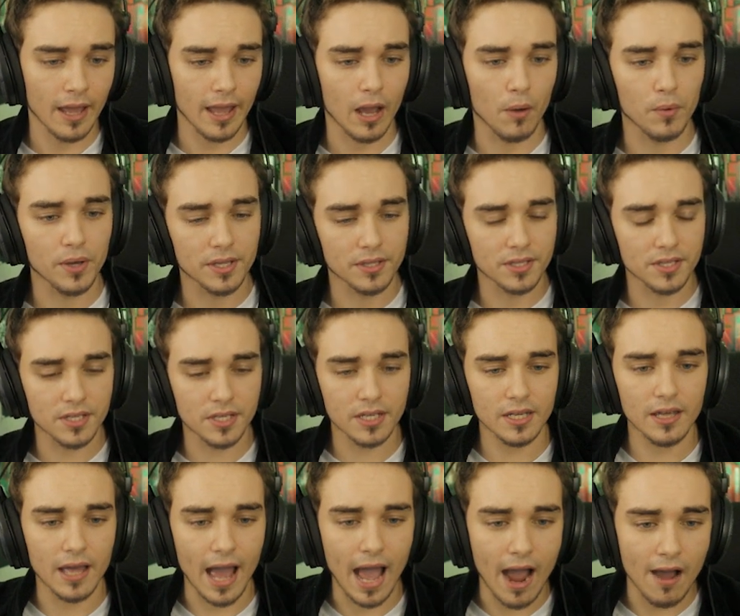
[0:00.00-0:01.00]
And we can
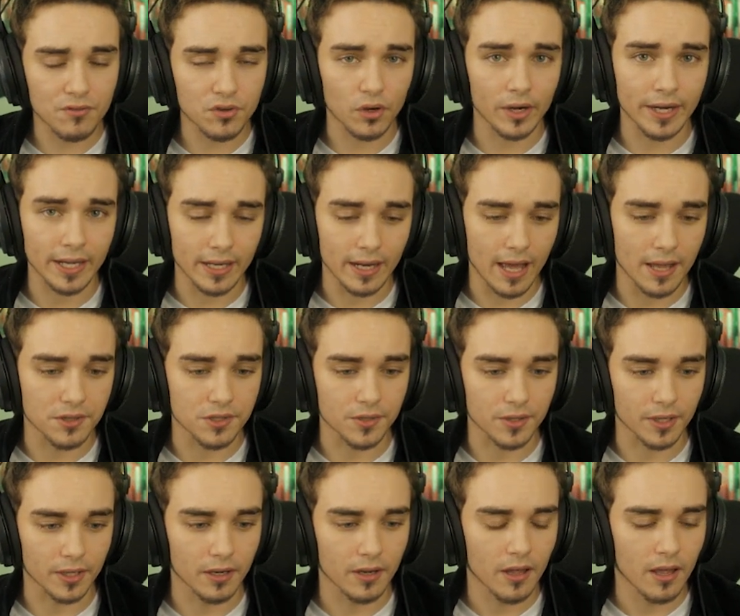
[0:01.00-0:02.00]
see after I hit
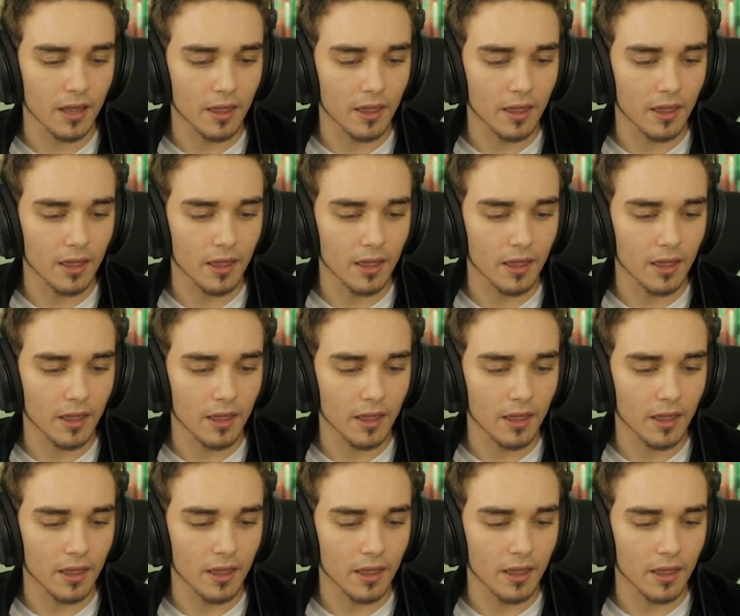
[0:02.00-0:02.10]
enter